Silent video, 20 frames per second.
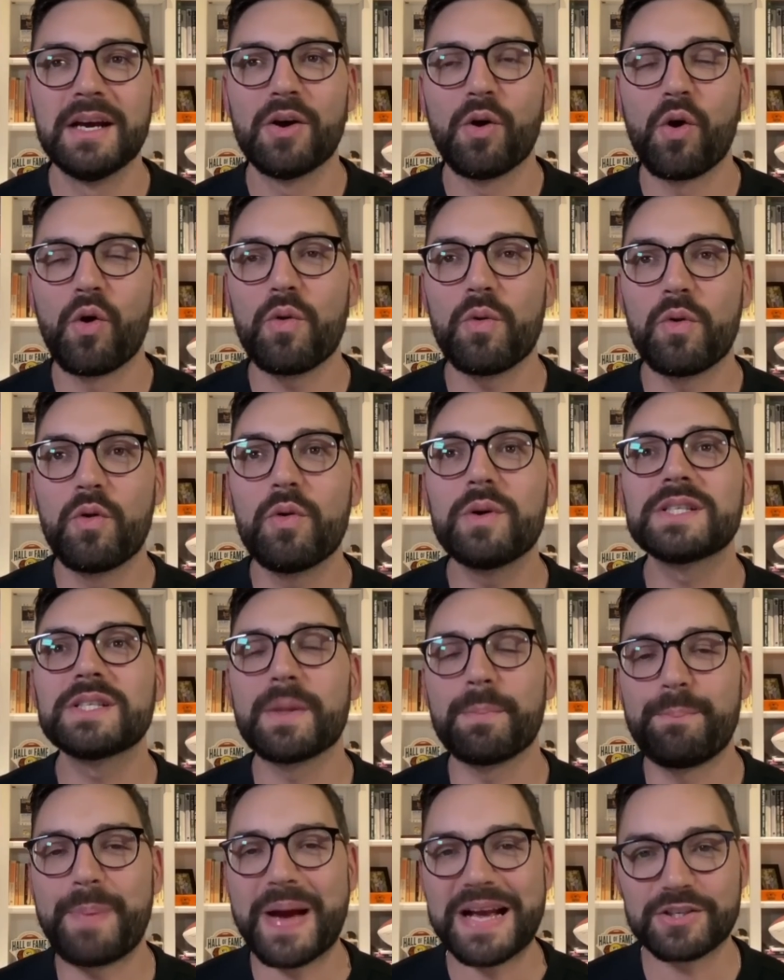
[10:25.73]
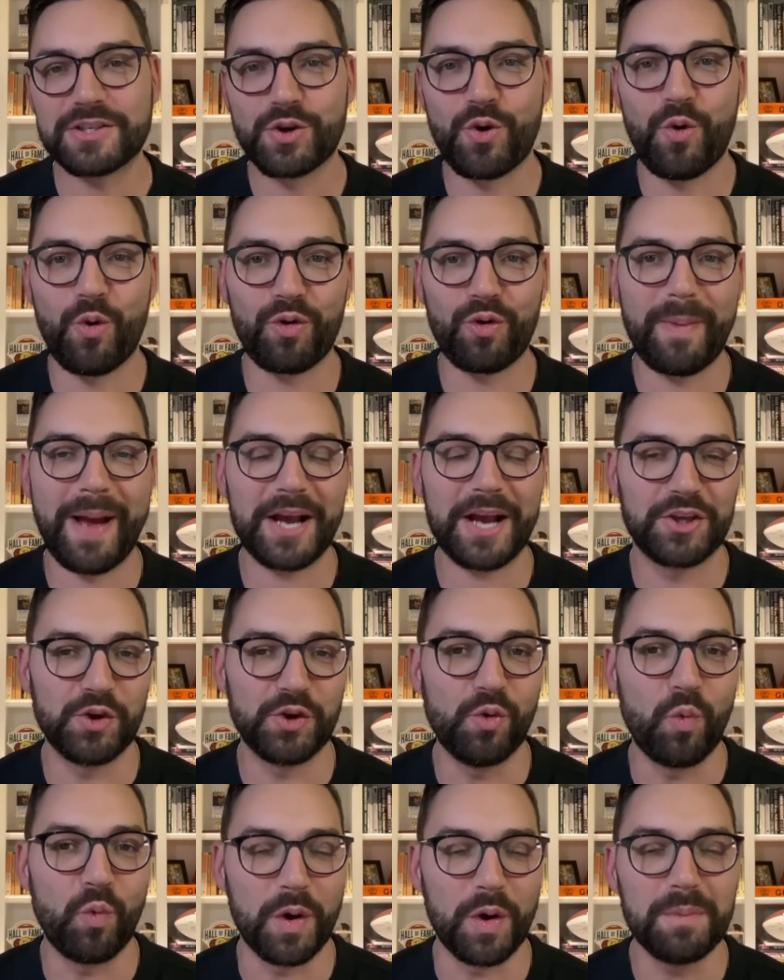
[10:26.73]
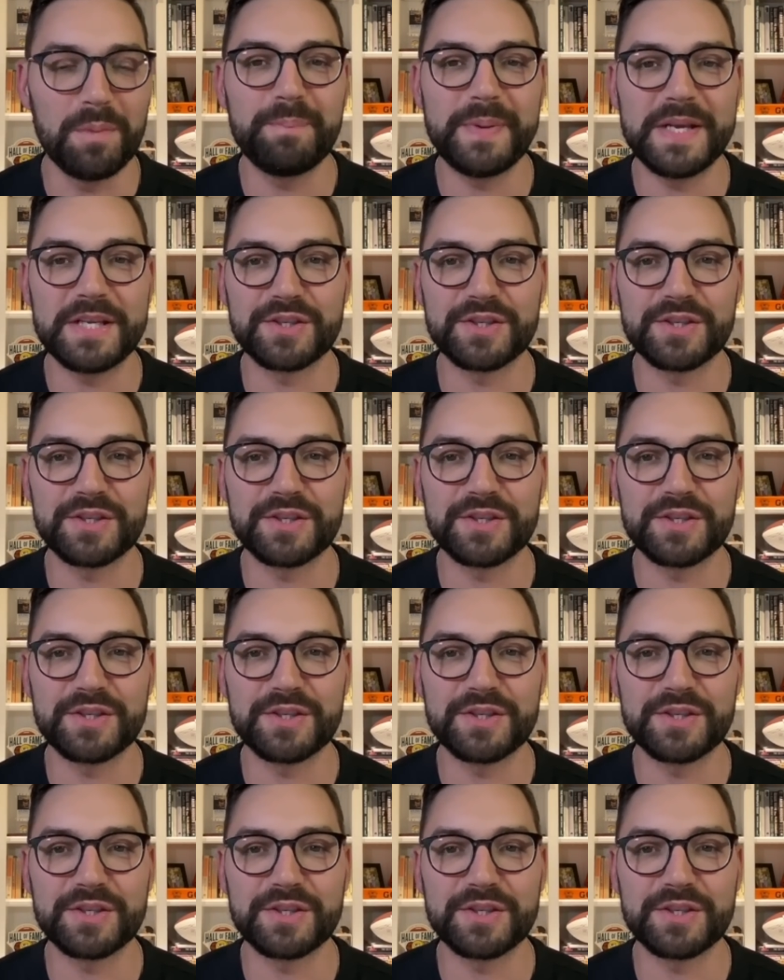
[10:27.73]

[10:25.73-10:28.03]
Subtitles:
who is the best quarterback you wouldn't be